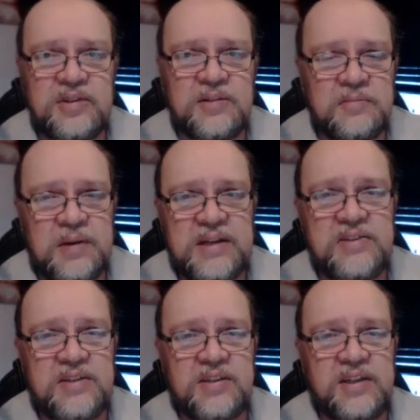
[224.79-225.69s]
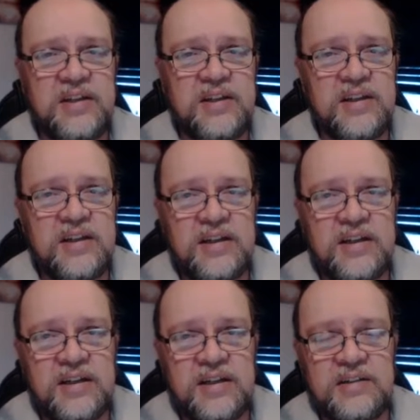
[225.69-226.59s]
and basically
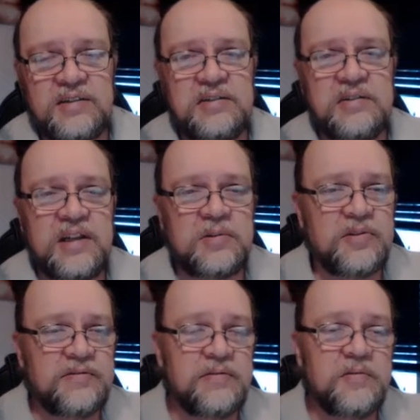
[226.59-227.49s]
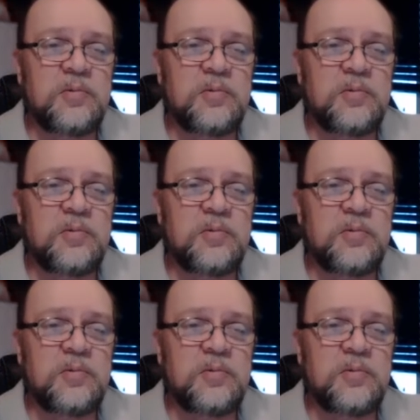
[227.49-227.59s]
they were